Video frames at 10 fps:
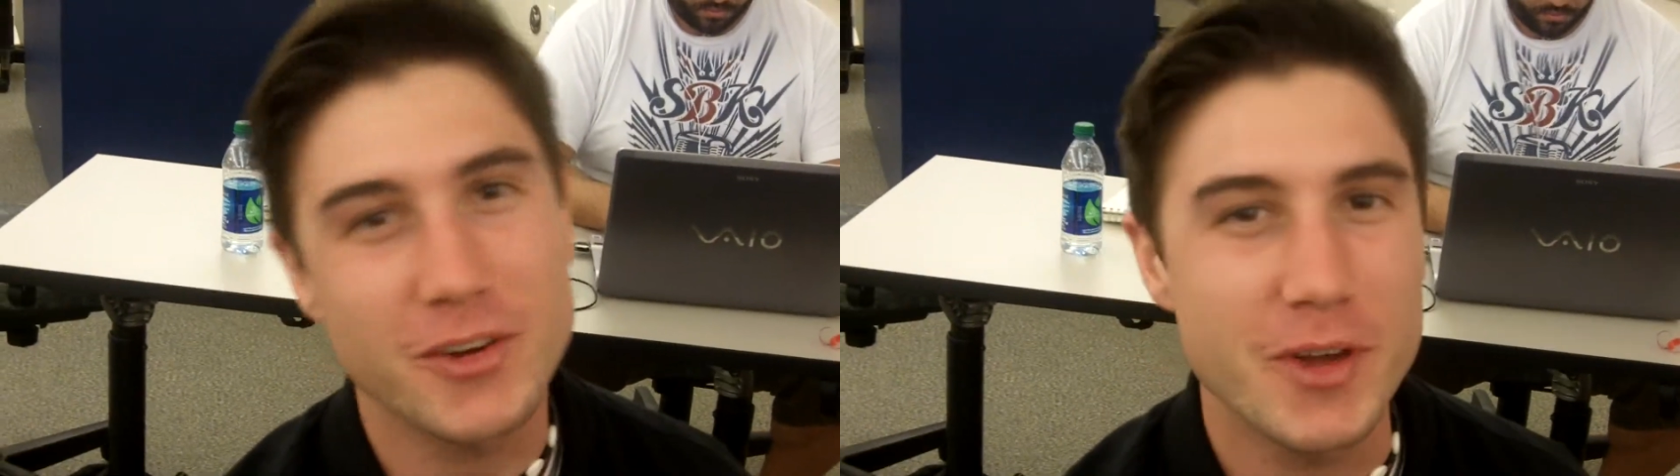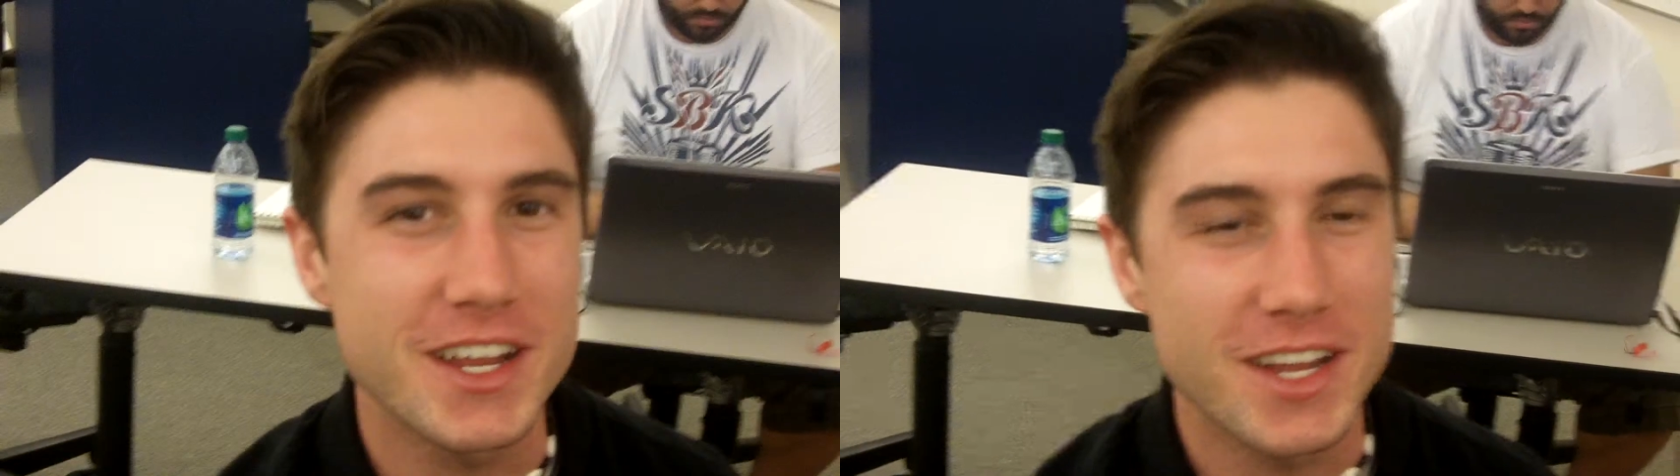
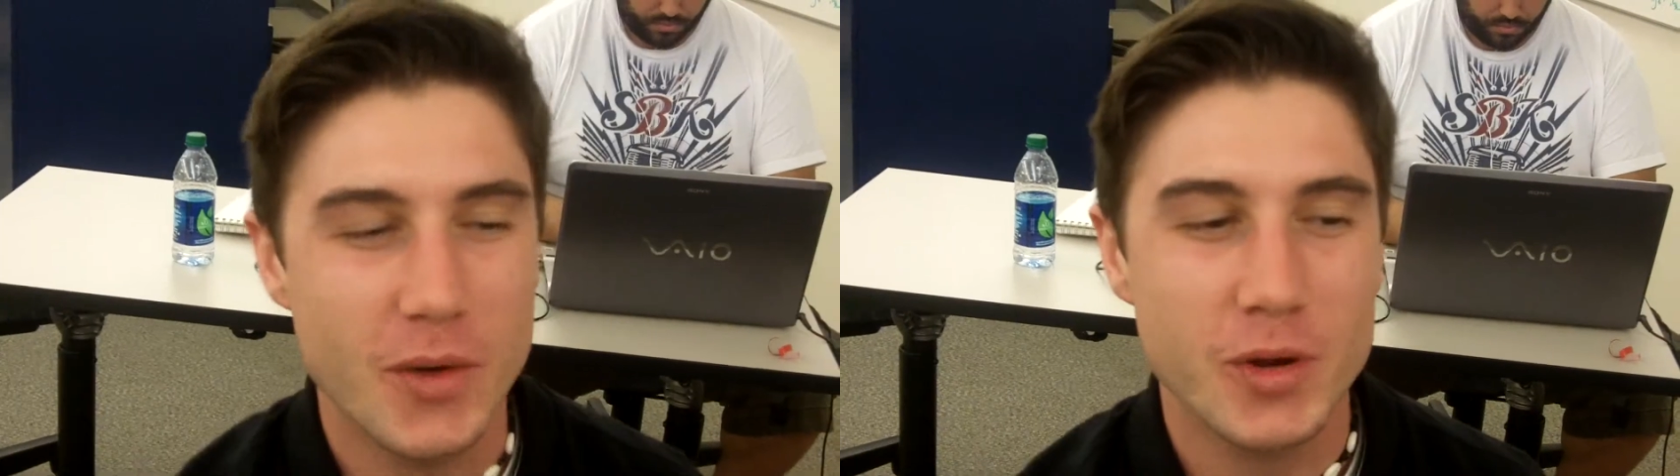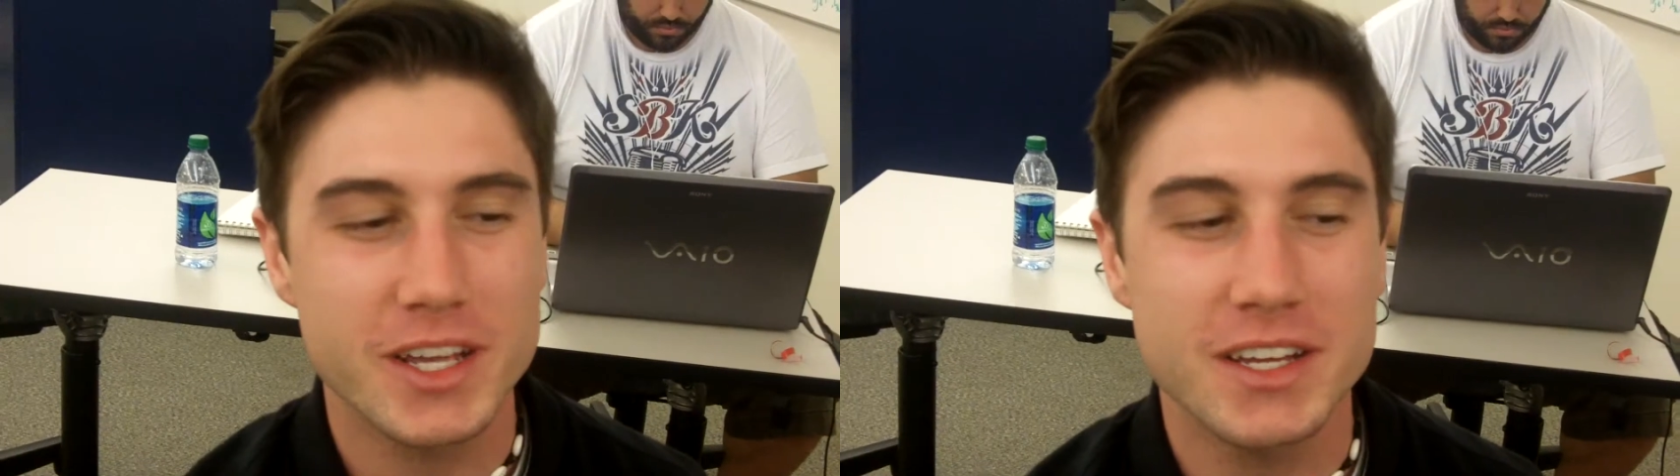great
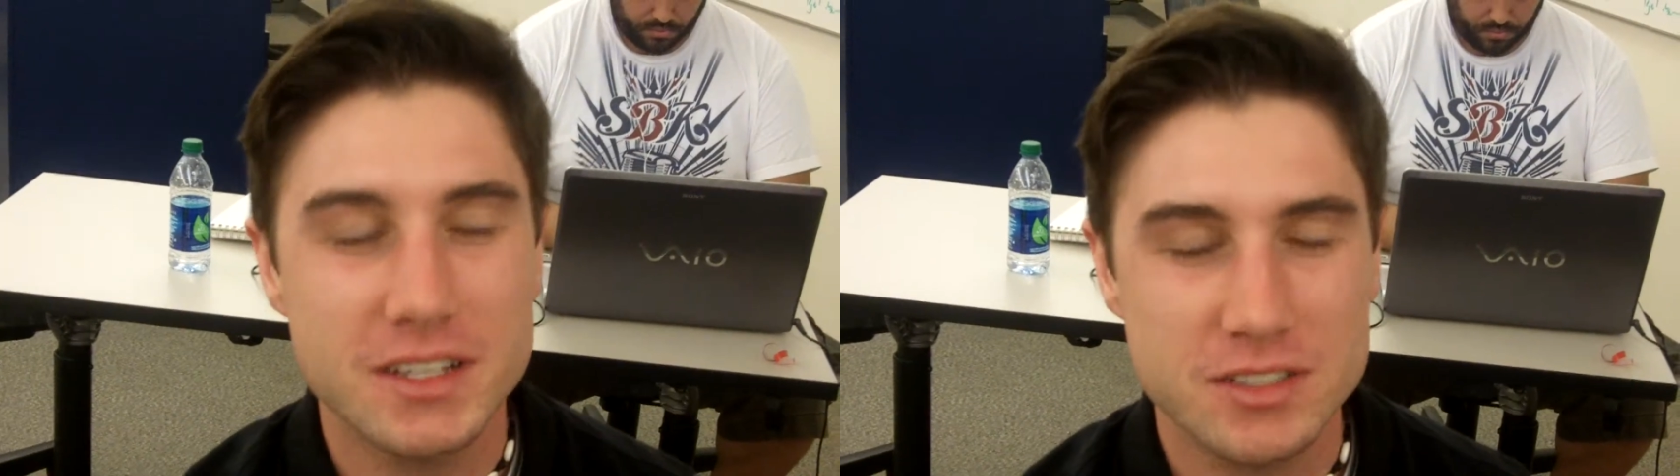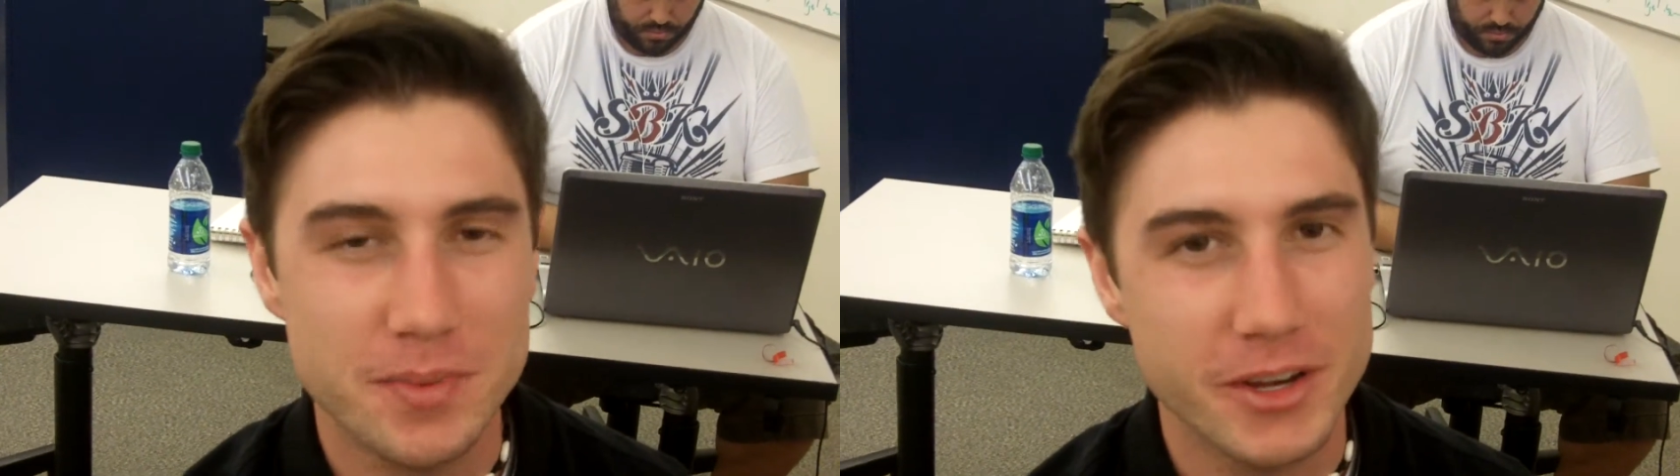networking
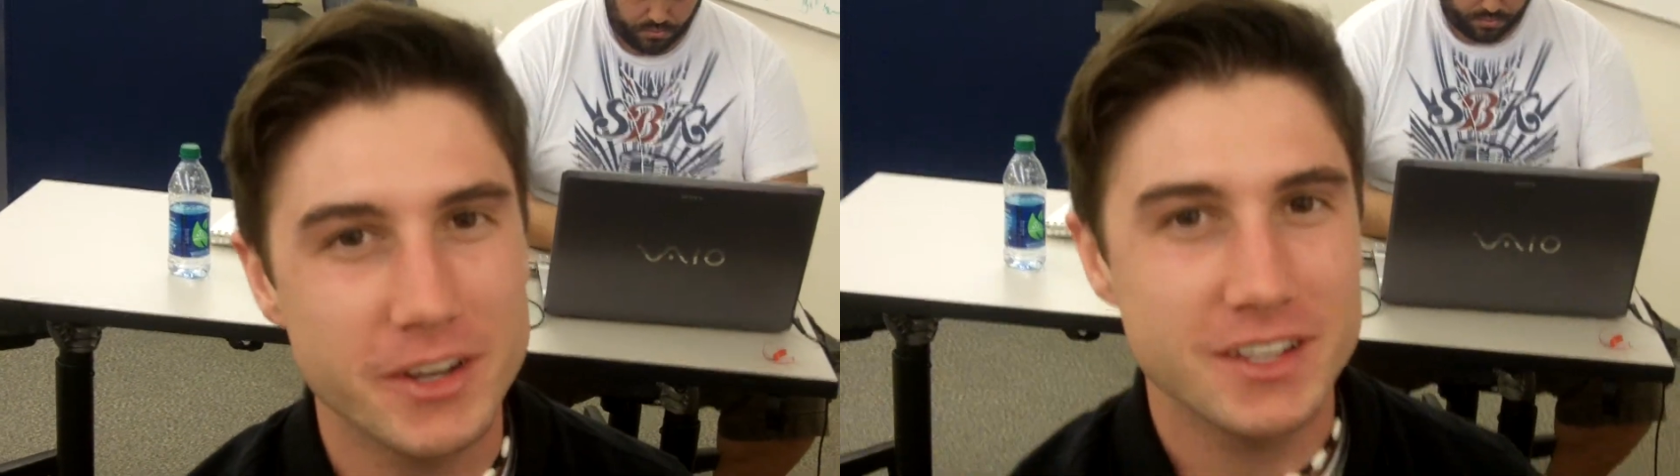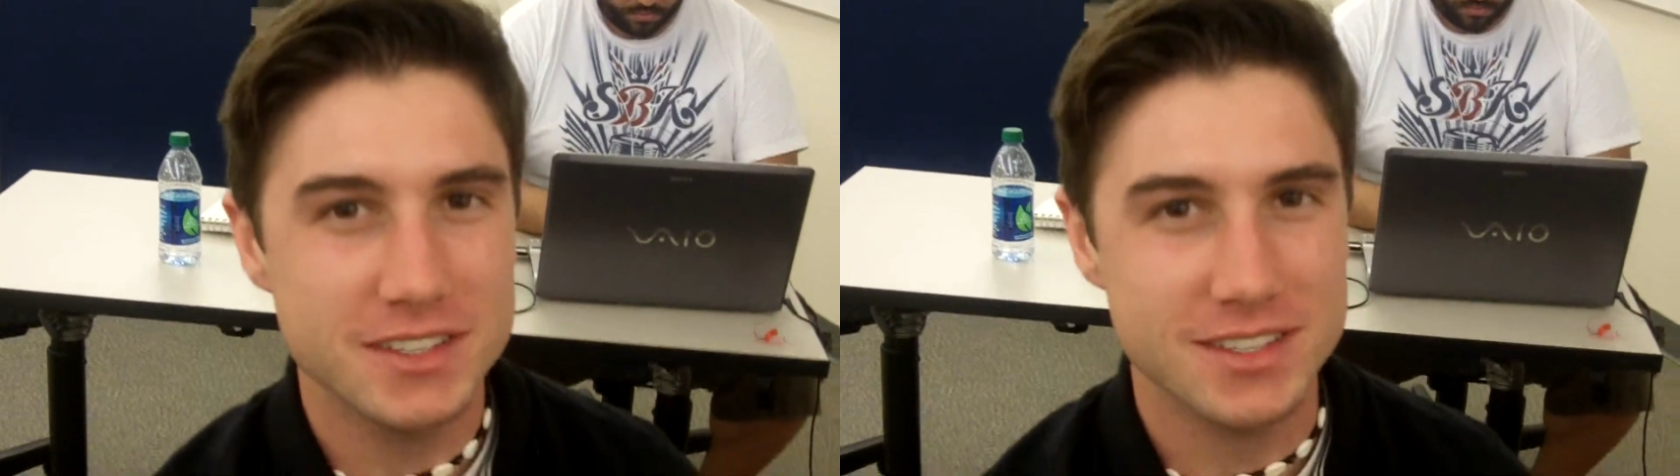
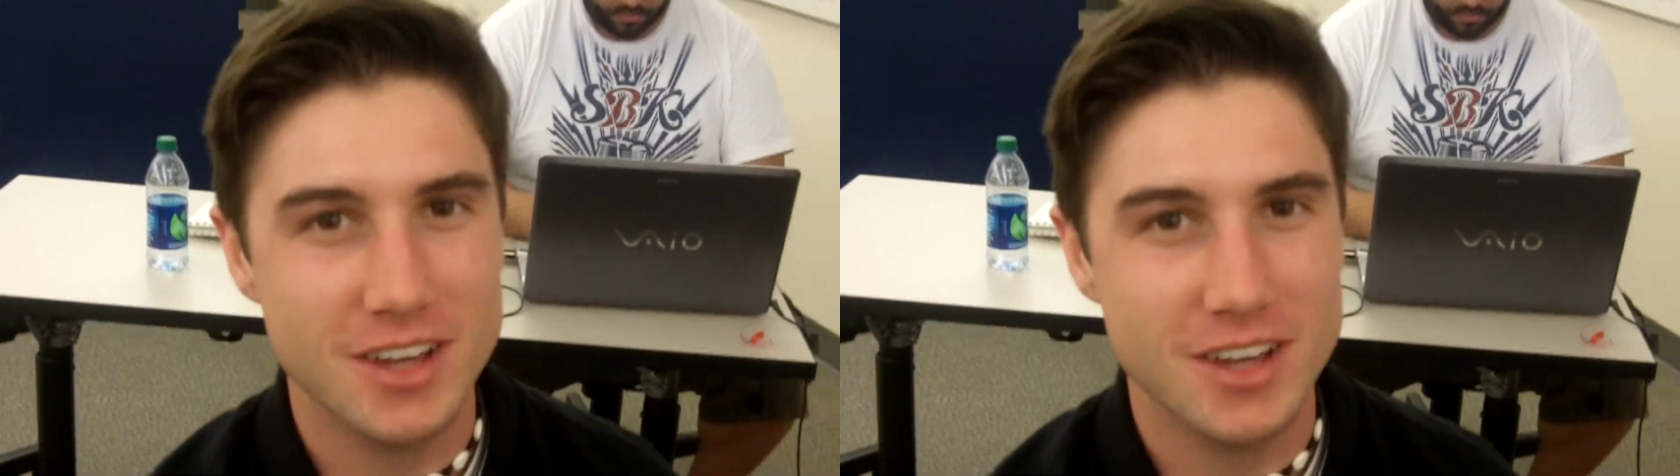experience.